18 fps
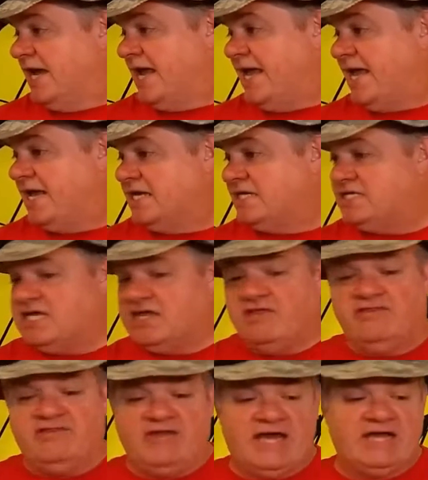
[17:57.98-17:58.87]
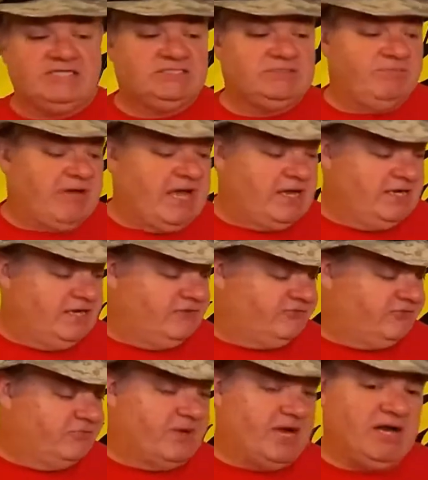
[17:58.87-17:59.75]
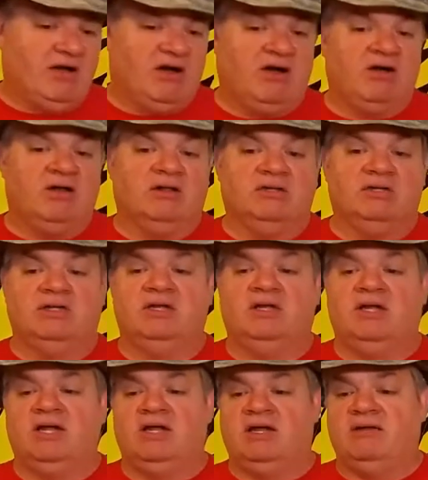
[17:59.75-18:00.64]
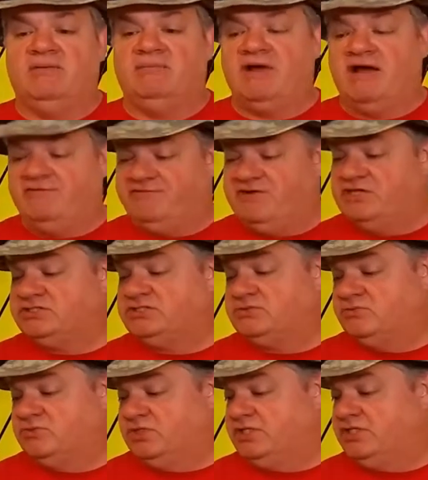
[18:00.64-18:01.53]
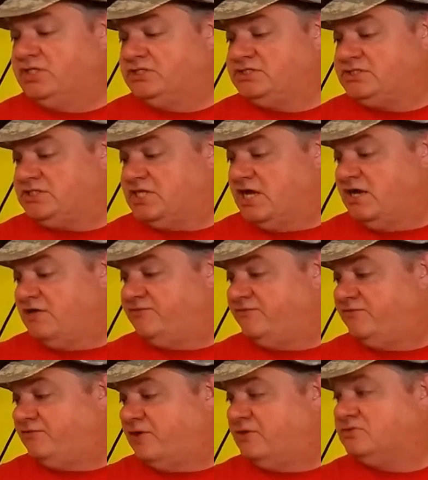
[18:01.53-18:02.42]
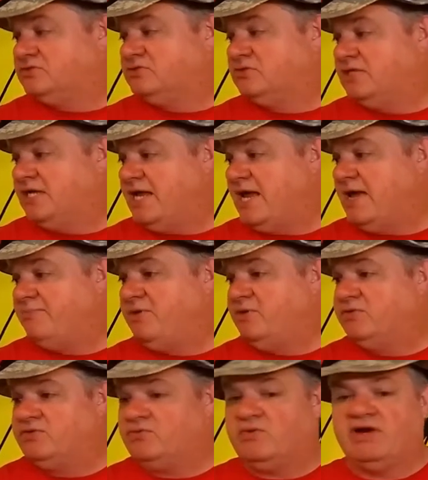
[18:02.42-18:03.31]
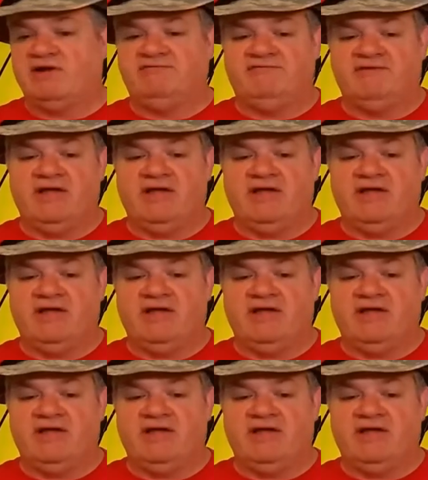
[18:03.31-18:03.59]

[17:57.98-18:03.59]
And that is about it for my haul. I found some really good stuff. I was really happy with what I